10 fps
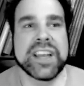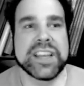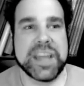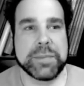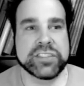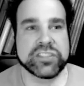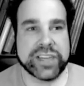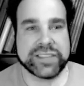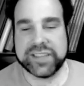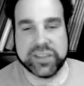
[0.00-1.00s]

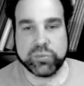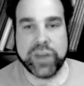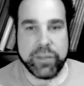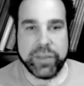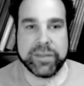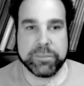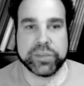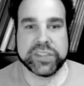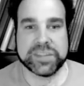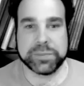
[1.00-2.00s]
demonstrates that right wing
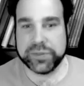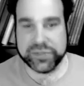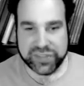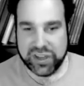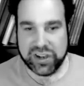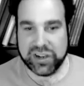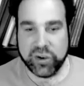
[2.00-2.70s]
principles are,